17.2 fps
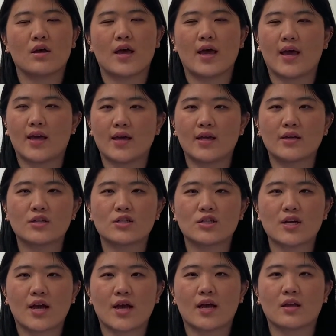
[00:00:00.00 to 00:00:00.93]

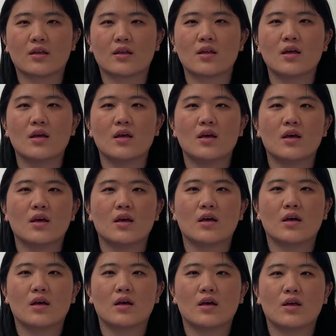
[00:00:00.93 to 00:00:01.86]
age and
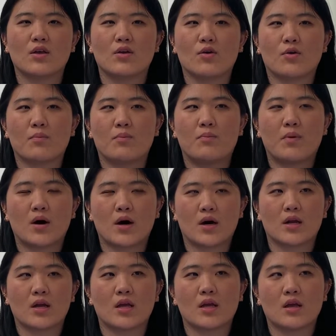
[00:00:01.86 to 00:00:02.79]
your
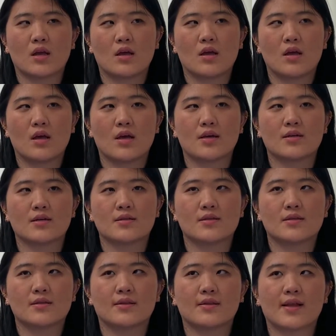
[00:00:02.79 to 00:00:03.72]
body
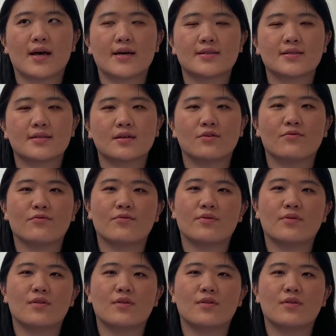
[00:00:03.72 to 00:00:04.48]
is less of